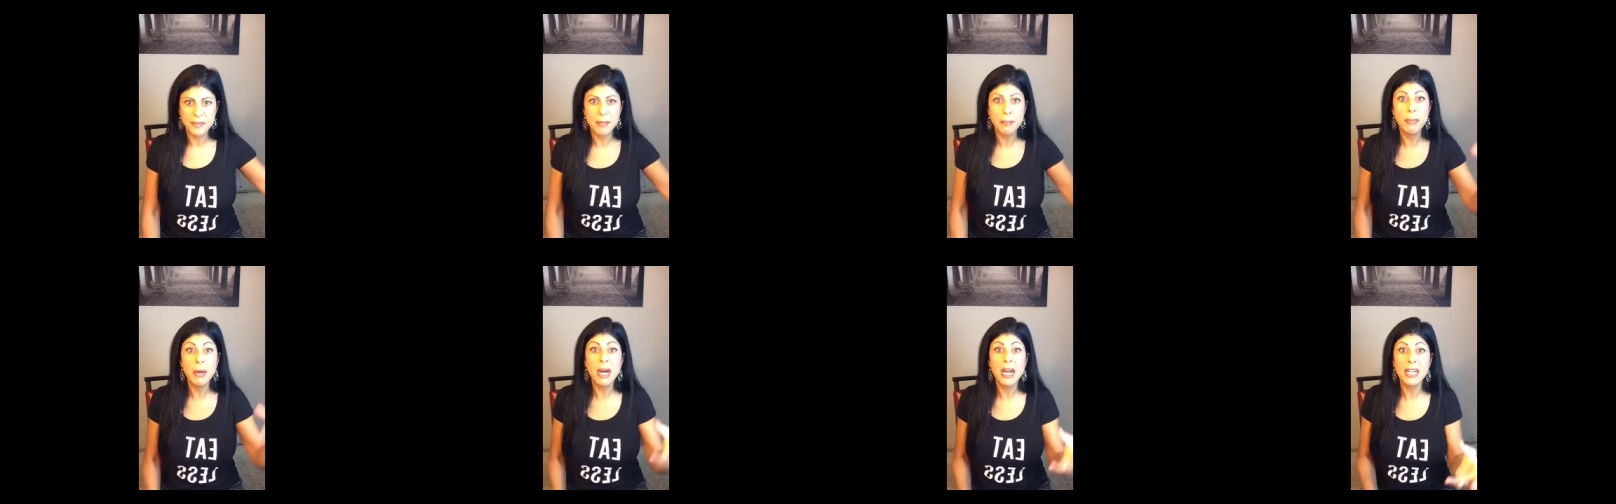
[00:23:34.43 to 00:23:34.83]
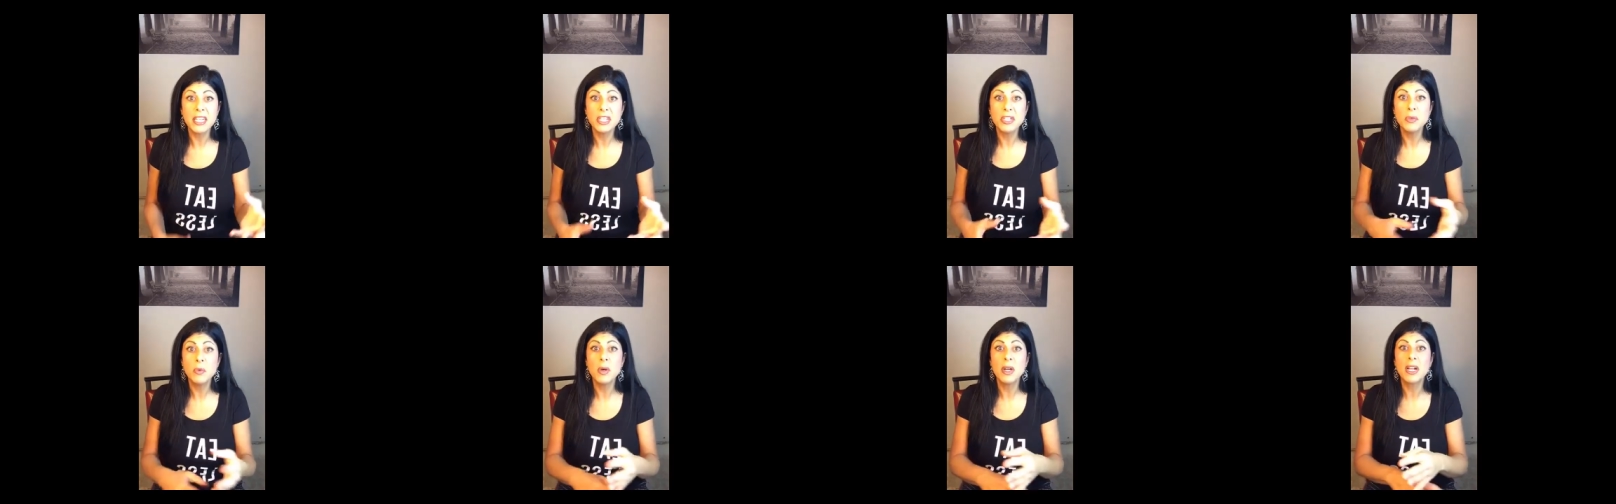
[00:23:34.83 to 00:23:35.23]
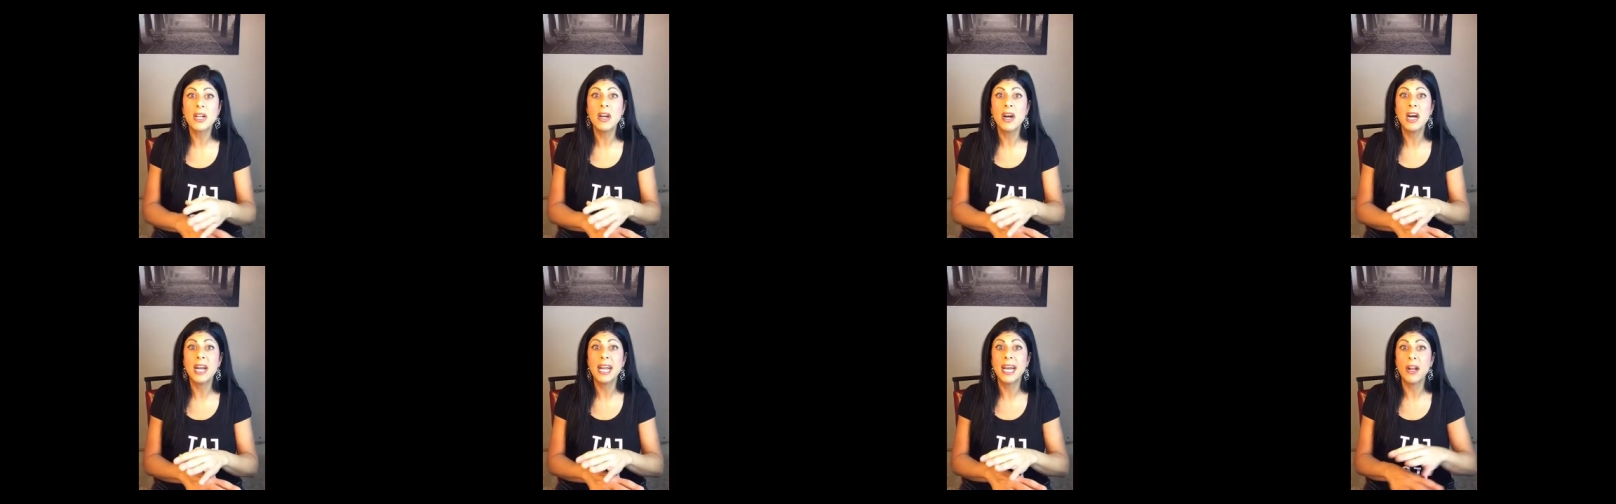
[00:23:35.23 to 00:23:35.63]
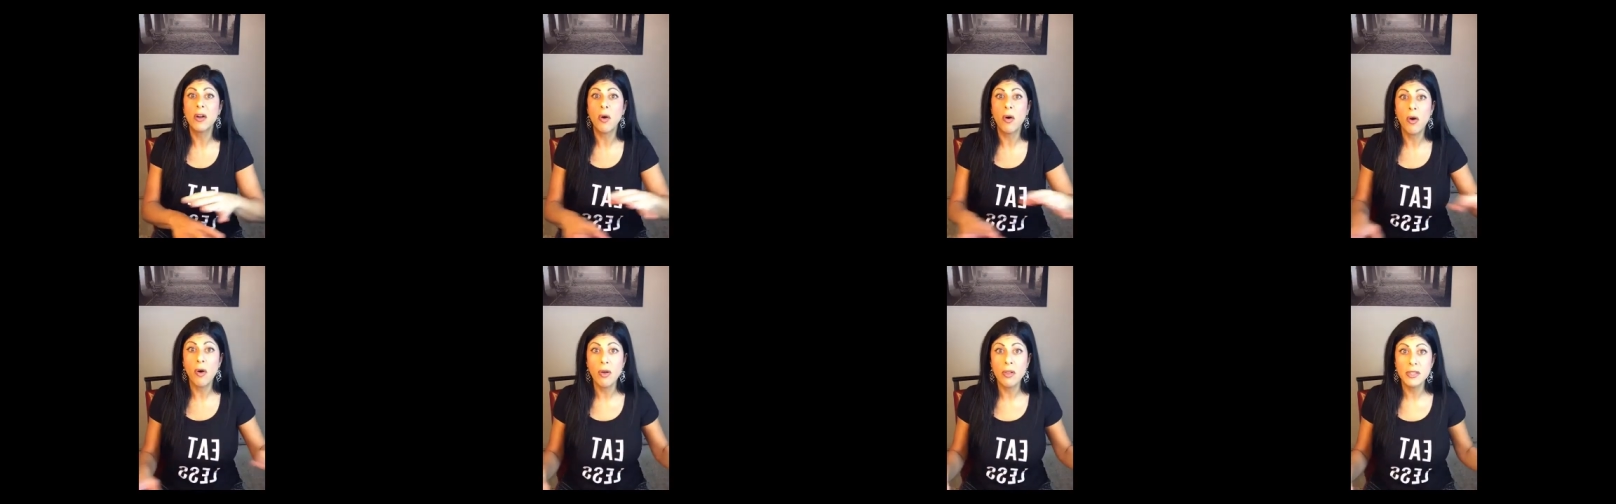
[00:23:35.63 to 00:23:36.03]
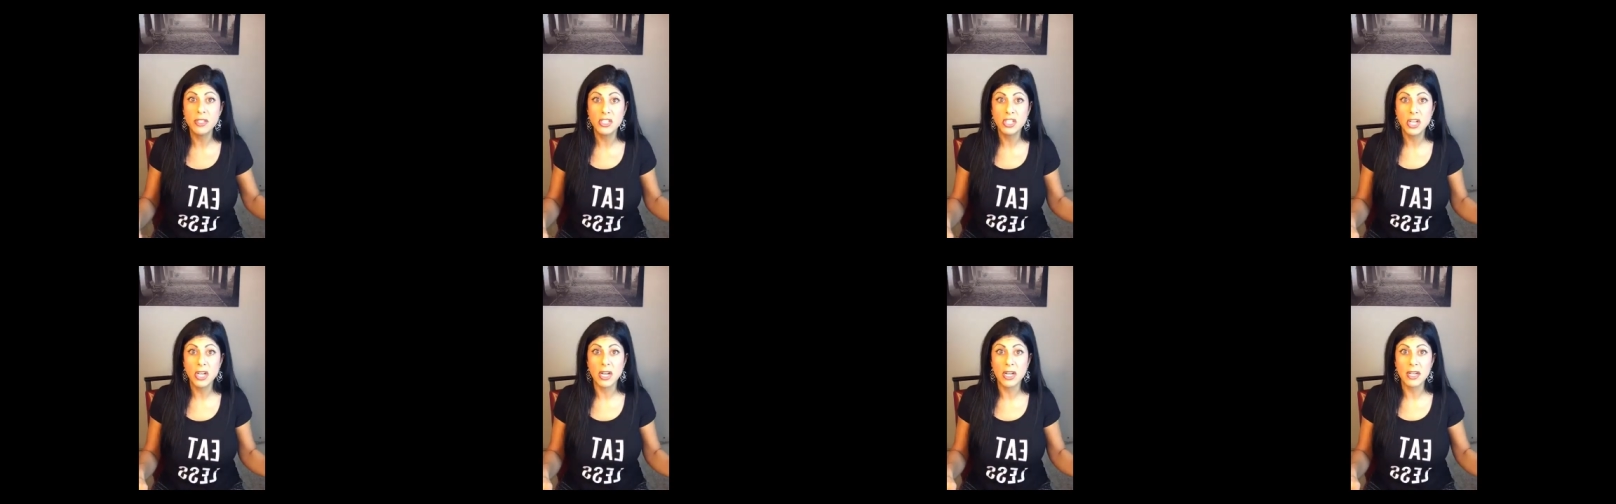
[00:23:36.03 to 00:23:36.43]
But you want to cut out all the
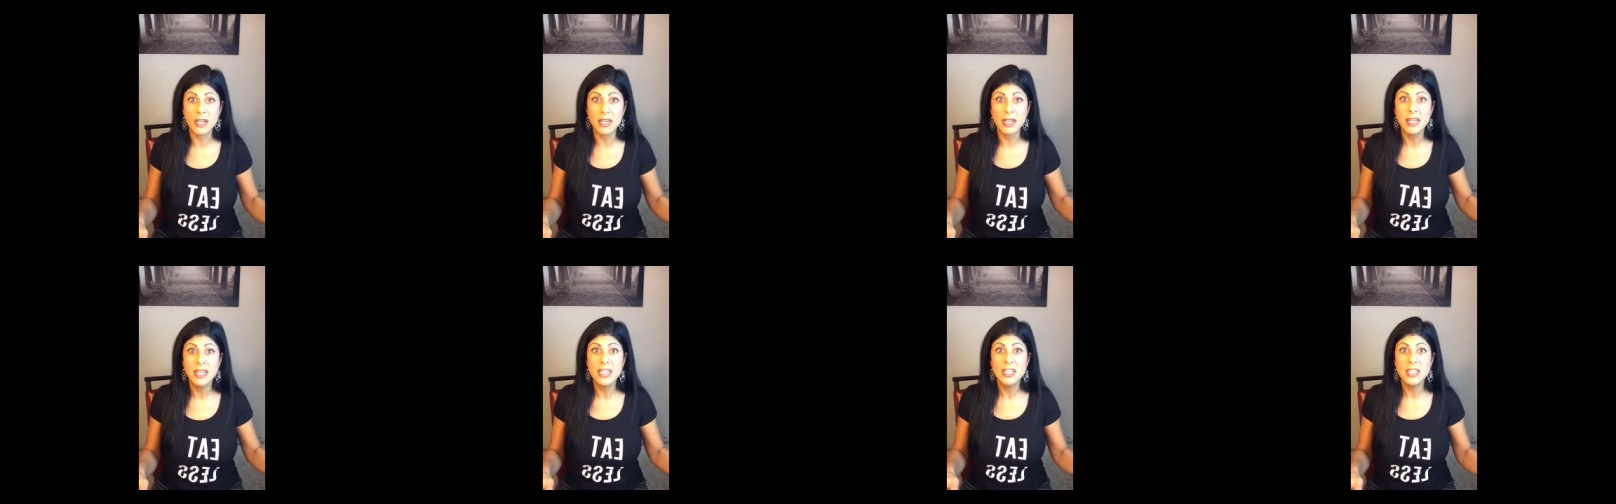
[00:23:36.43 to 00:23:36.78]
junk.